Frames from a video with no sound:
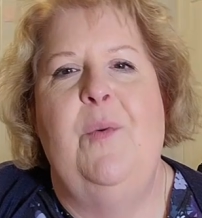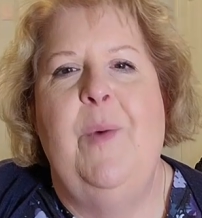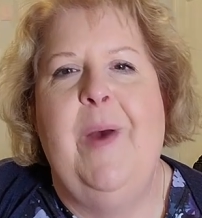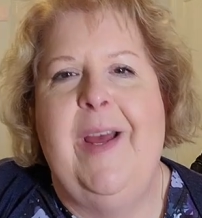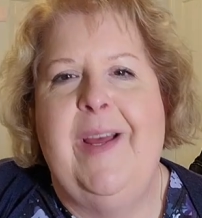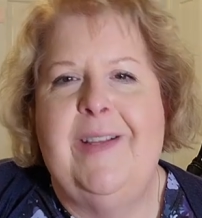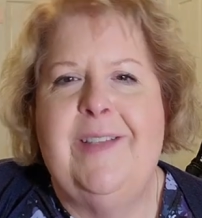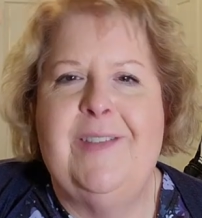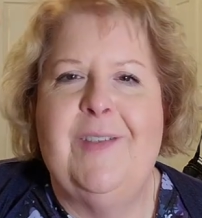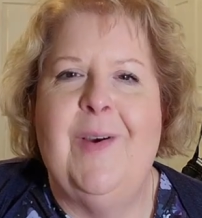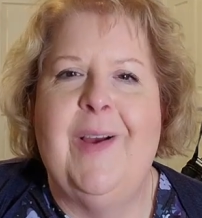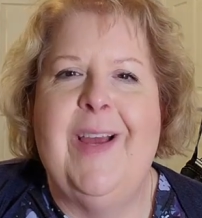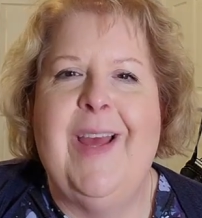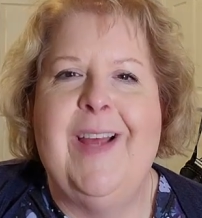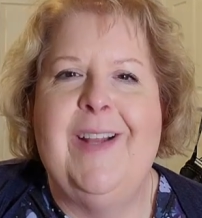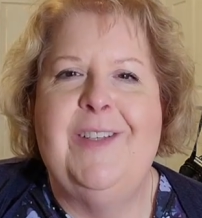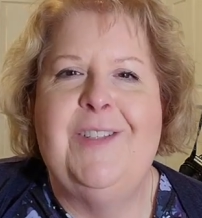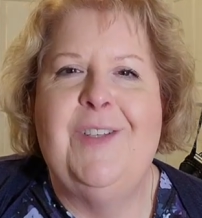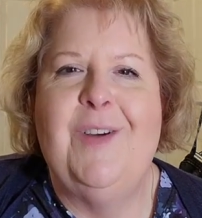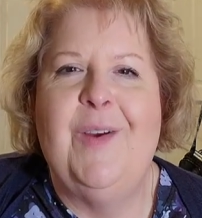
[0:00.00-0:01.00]
away so I
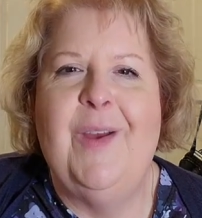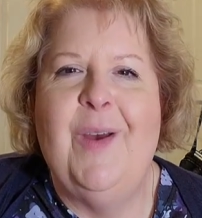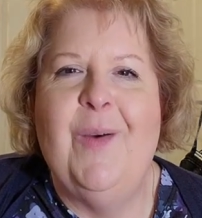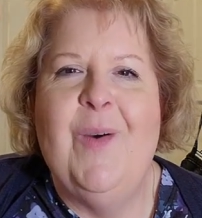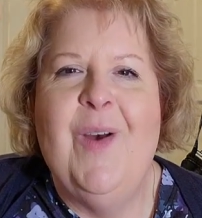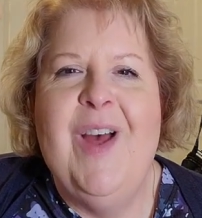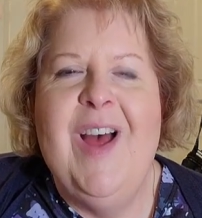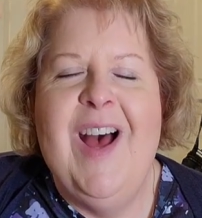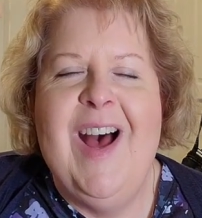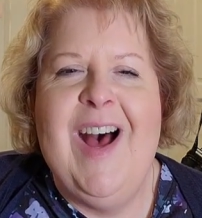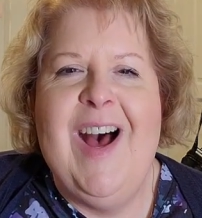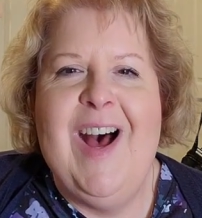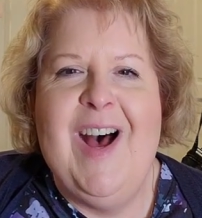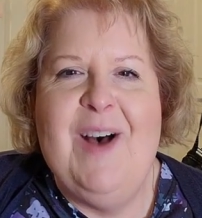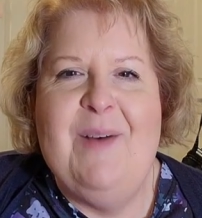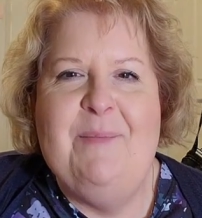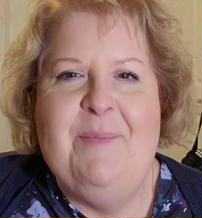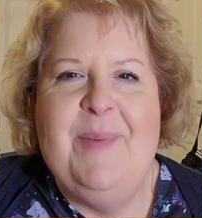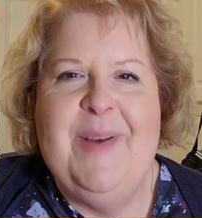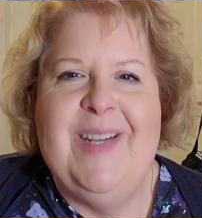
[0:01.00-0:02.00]
can't show you,
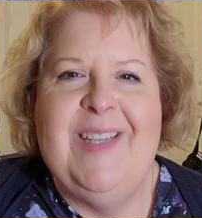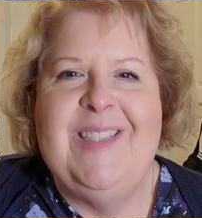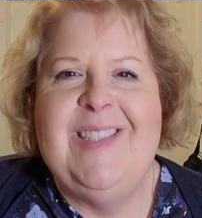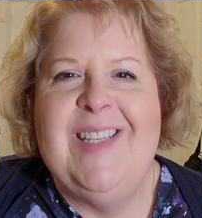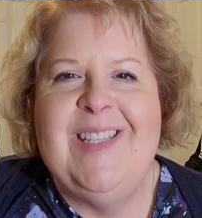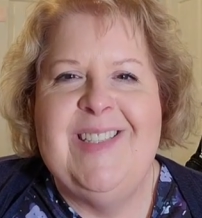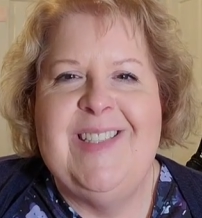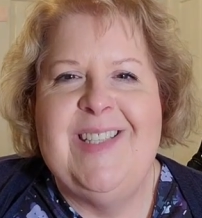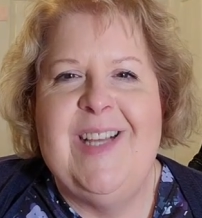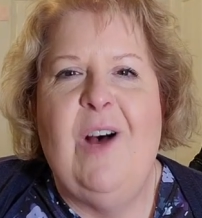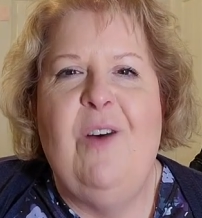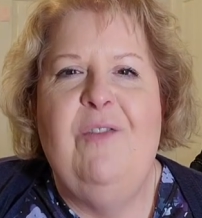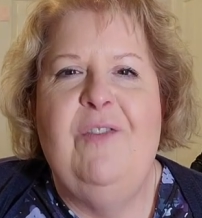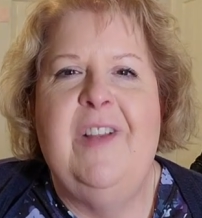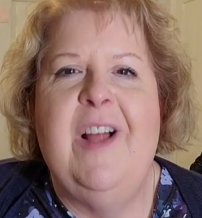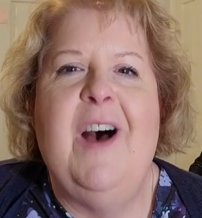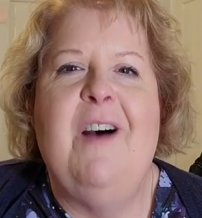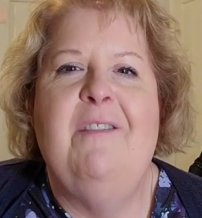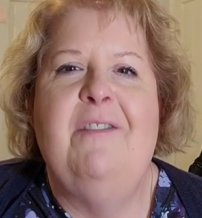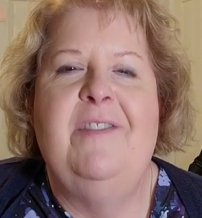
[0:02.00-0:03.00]
but it says
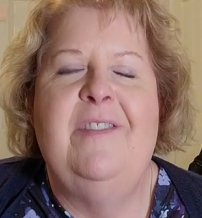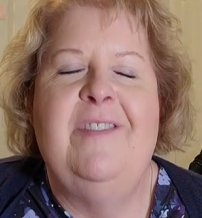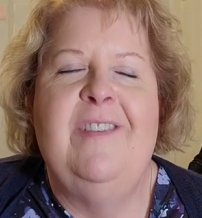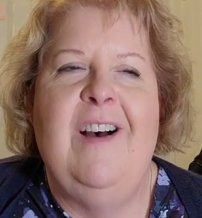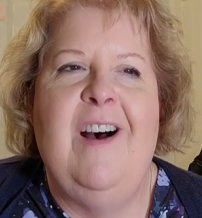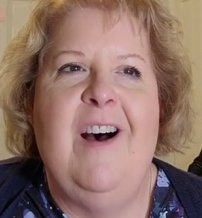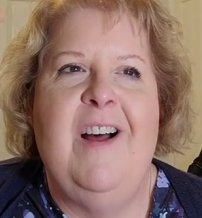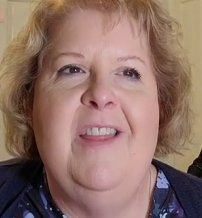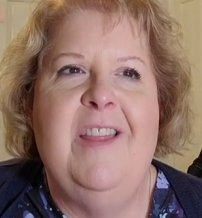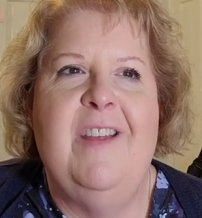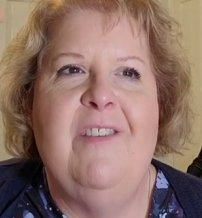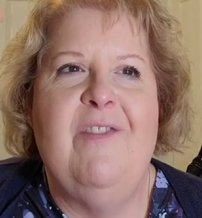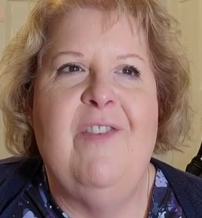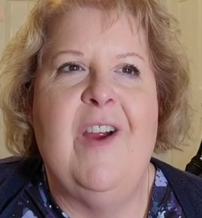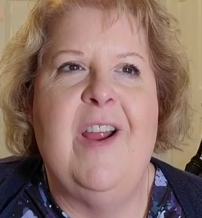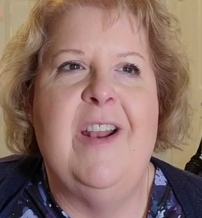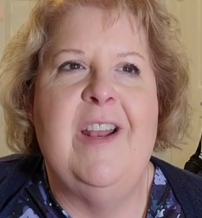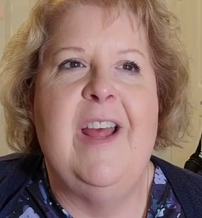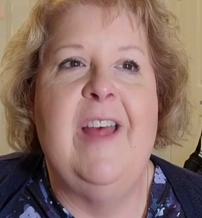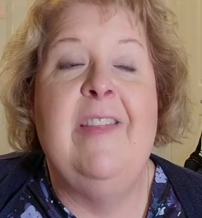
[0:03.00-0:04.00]
self-love on the
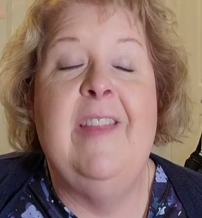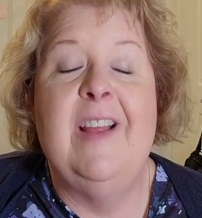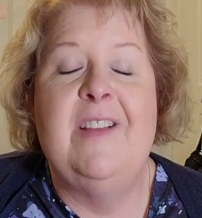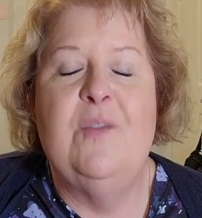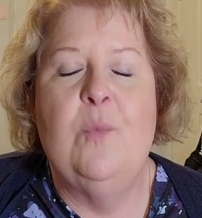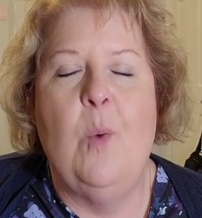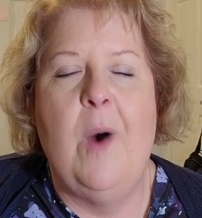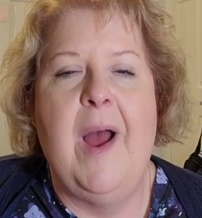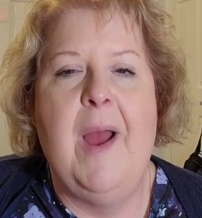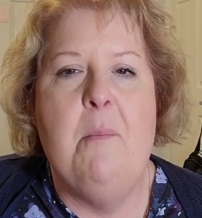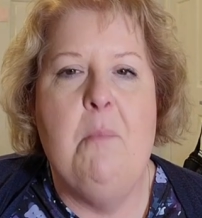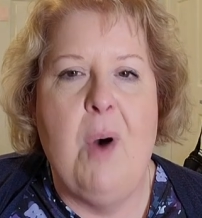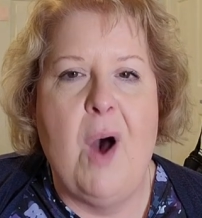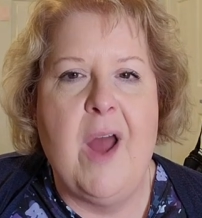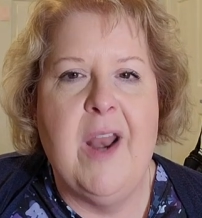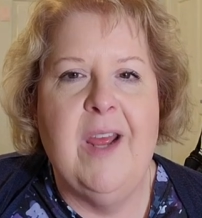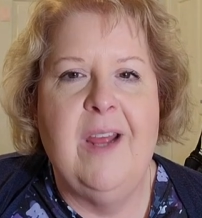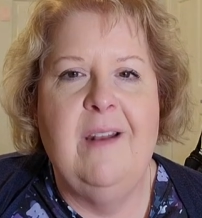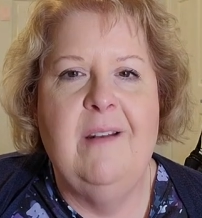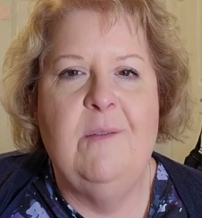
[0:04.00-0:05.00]
front, and that's why I
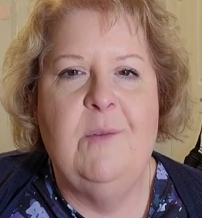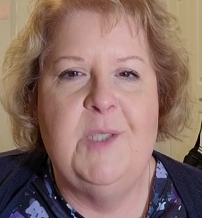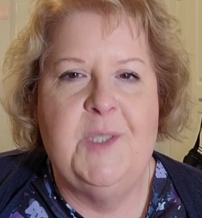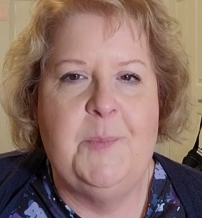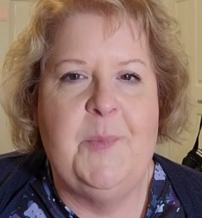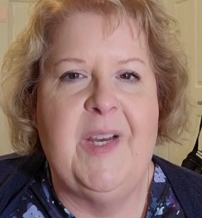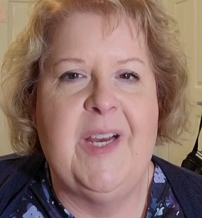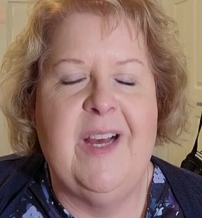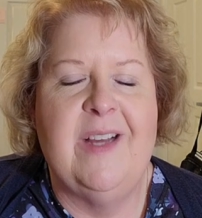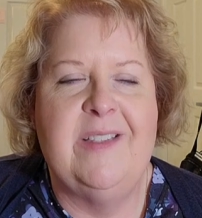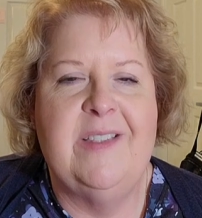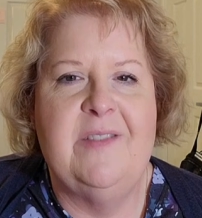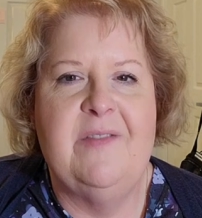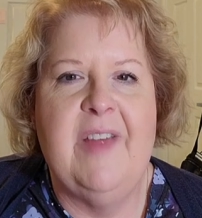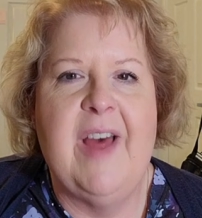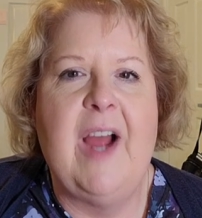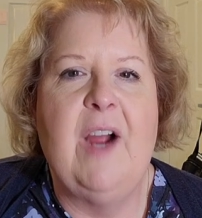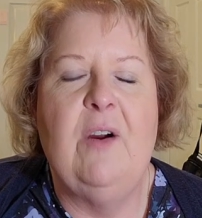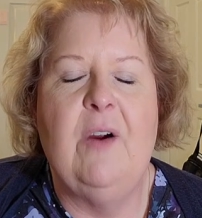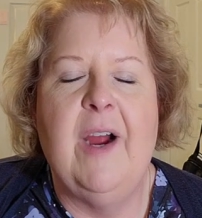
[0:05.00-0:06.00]
bought it, was because of
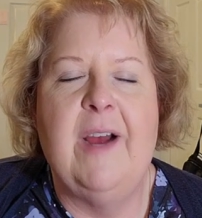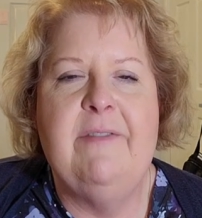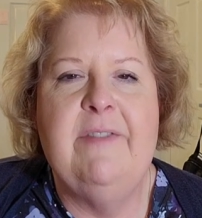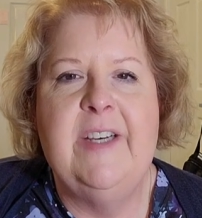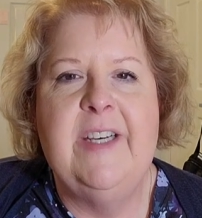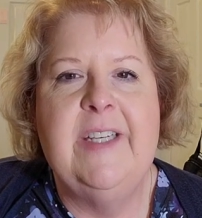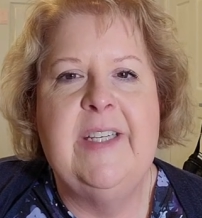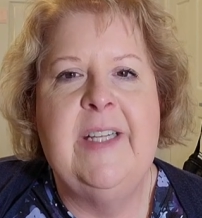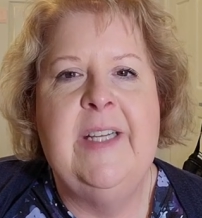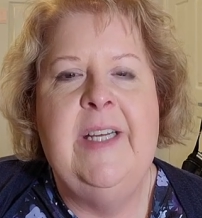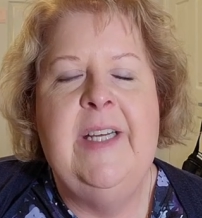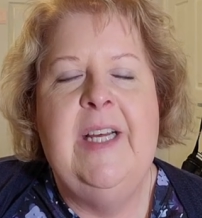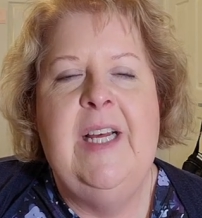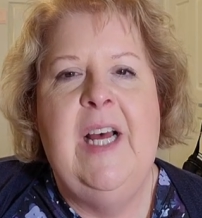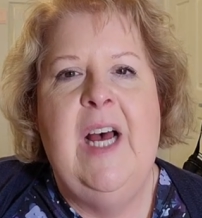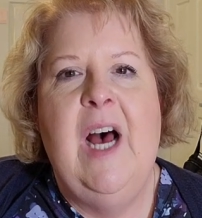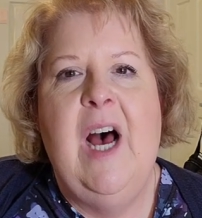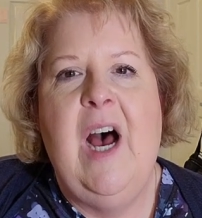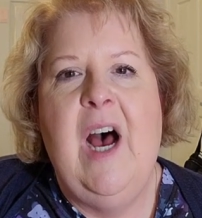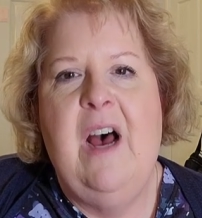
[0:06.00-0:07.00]
that graphic.
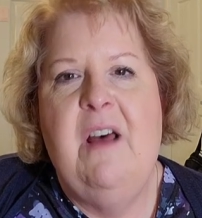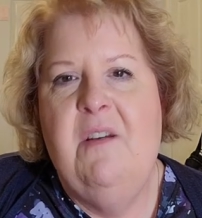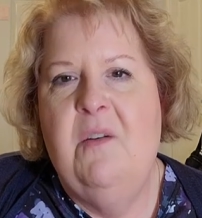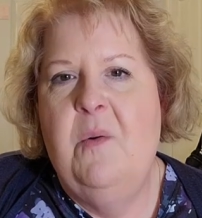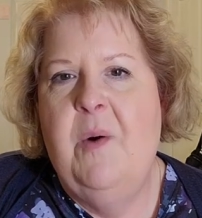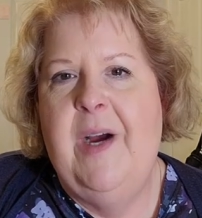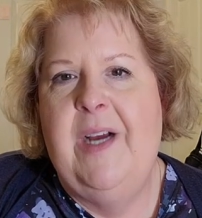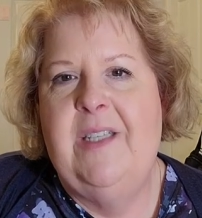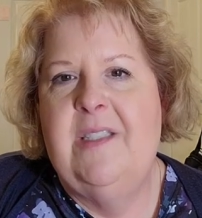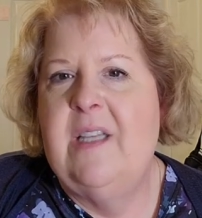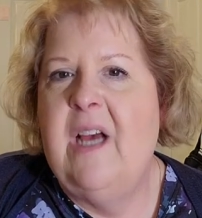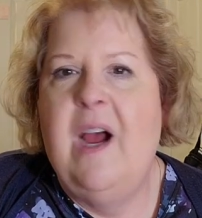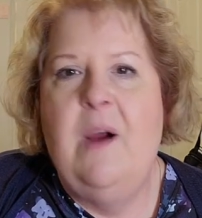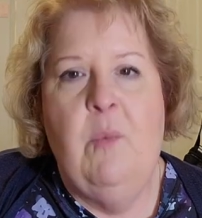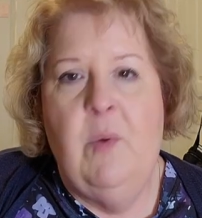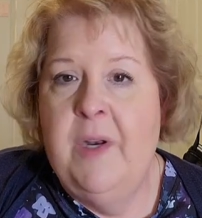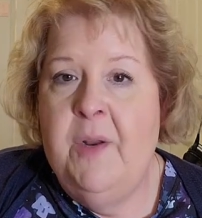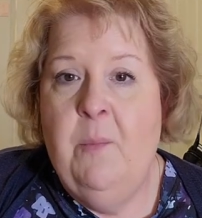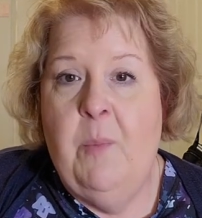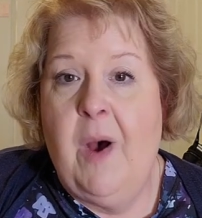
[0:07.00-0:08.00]
Otherwise I
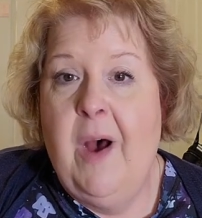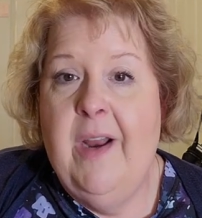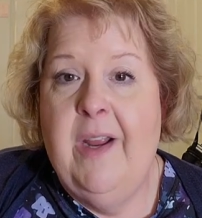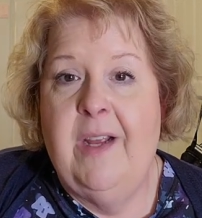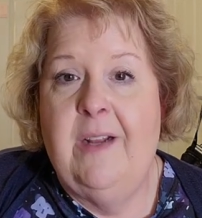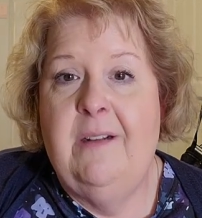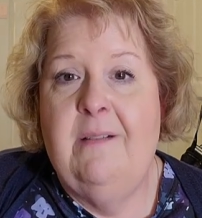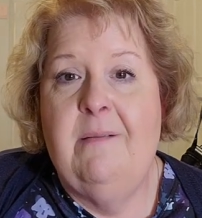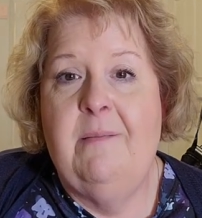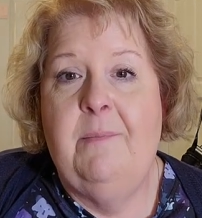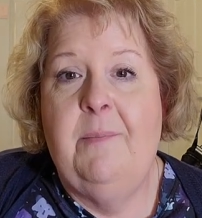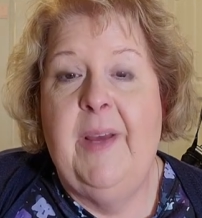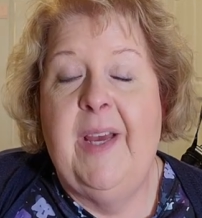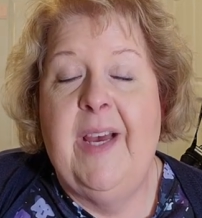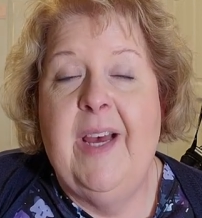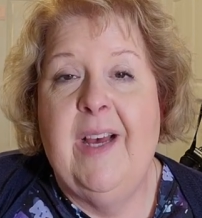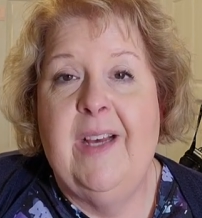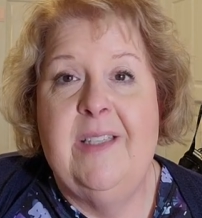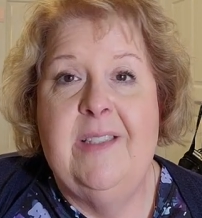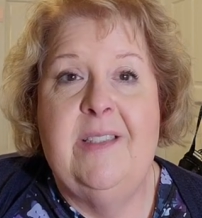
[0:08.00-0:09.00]
wouldn't have bought it
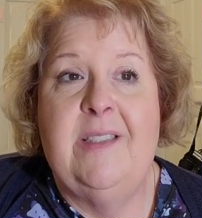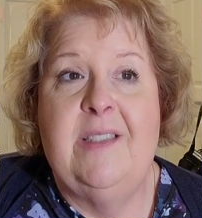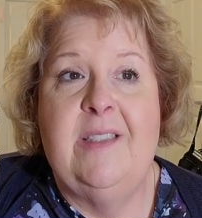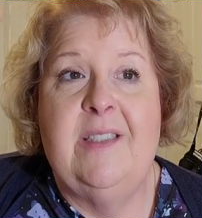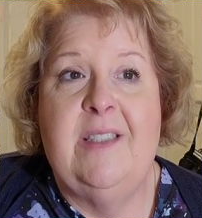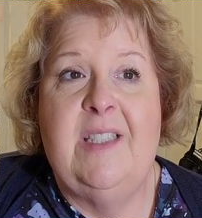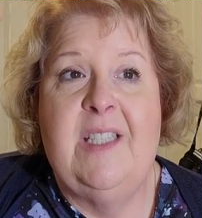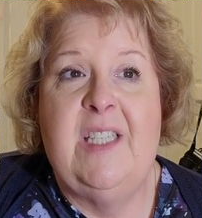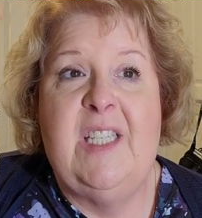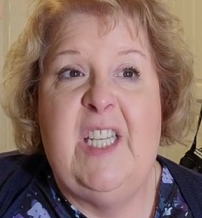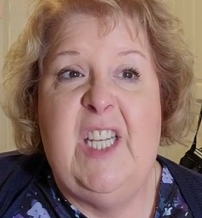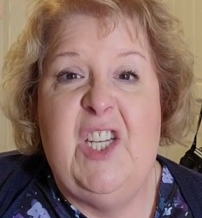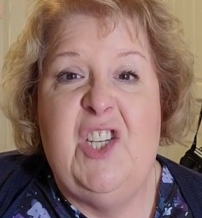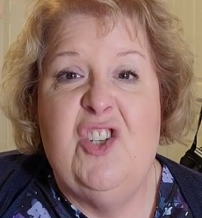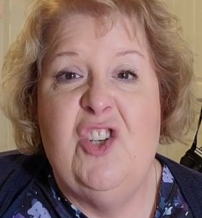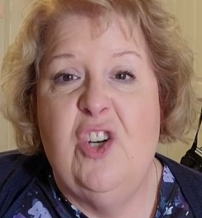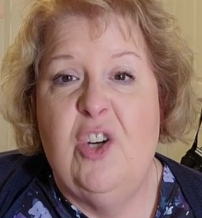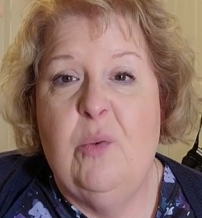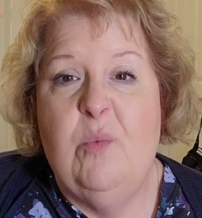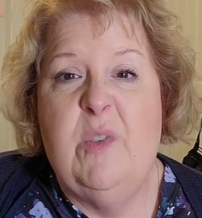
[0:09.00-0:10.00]
because the
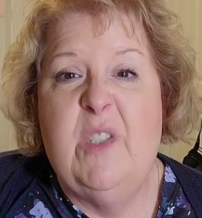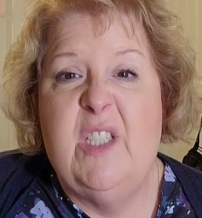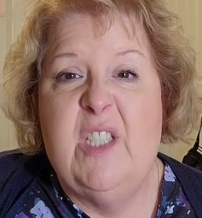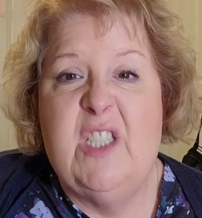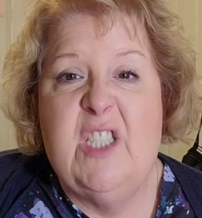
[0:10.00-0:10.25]
t-shirt was